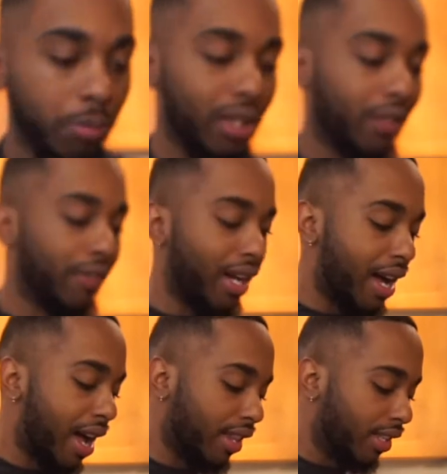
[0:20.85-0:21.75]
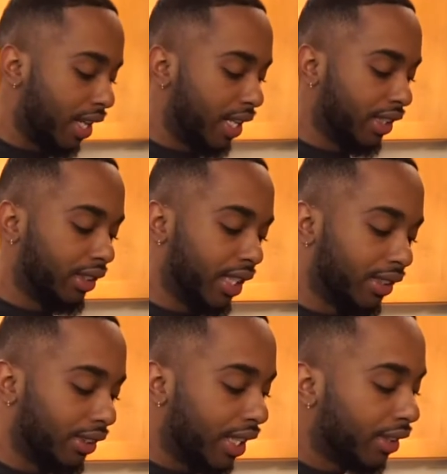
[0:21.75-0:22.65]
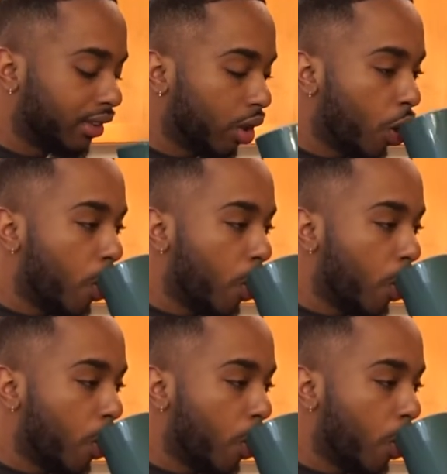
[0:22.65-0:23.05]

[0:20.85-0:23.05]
mug for the holidays yes yes